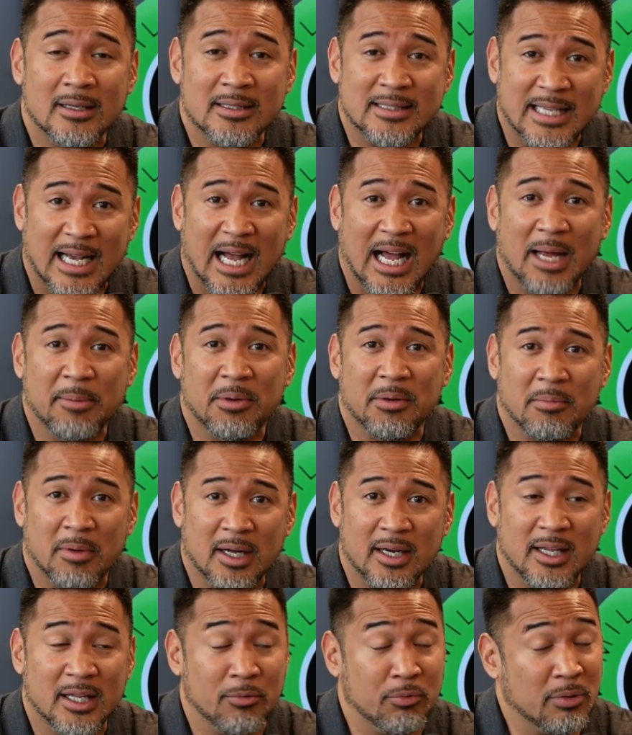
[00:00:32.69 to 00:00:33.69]
time and
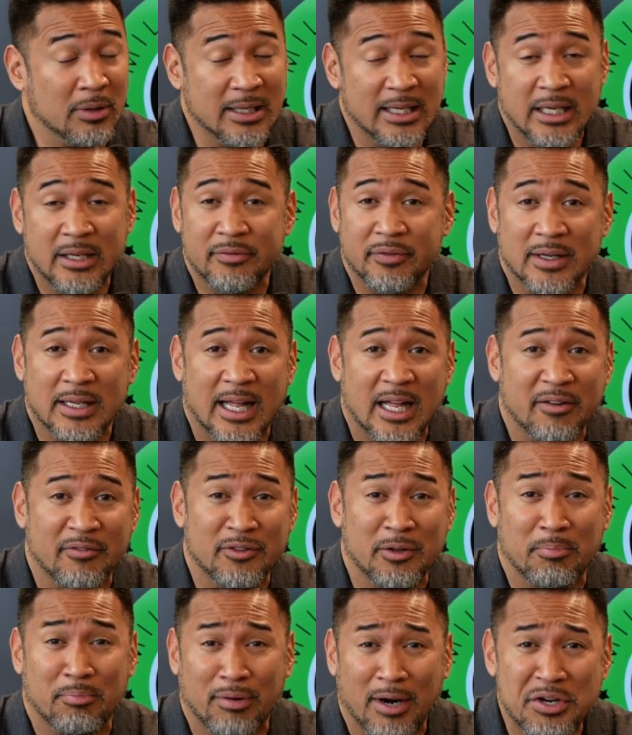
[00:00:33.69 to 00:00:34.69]
money and relieve a lot of
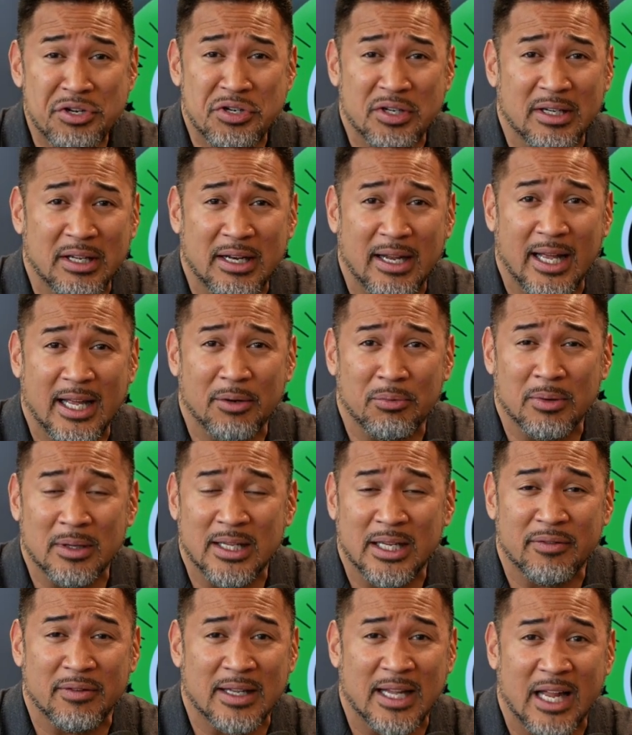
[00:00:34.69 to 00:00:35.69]
depression today,
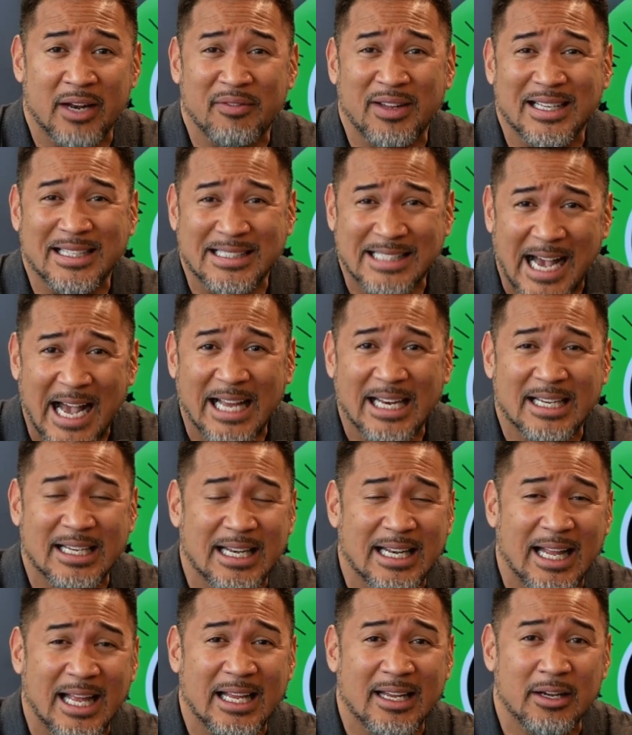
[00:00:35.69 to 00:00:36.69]
relieve a lot of anxiety
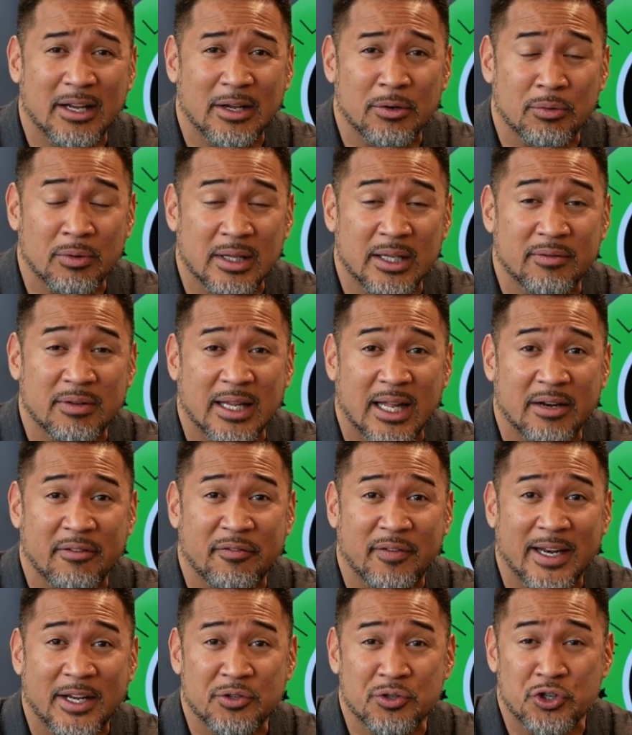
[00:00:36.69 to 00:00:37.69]
today, relieve a lot of
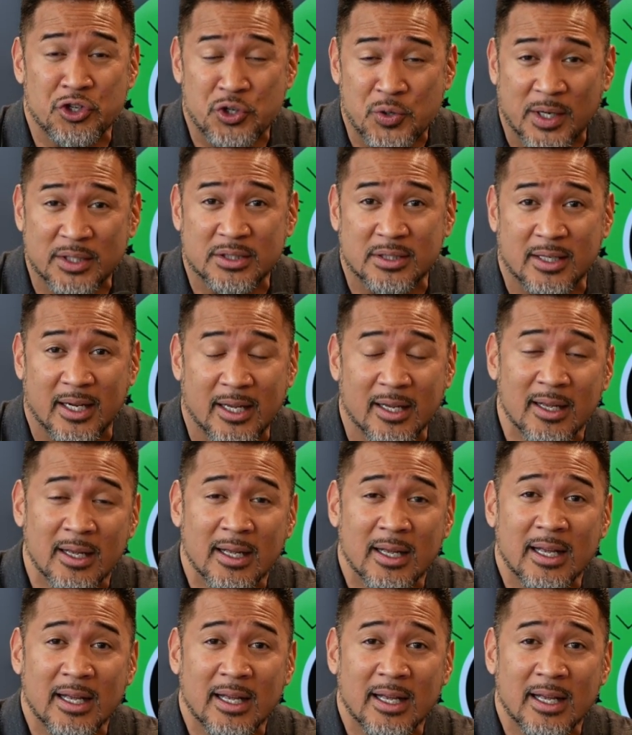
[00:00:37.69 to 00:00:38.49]
financial stress today.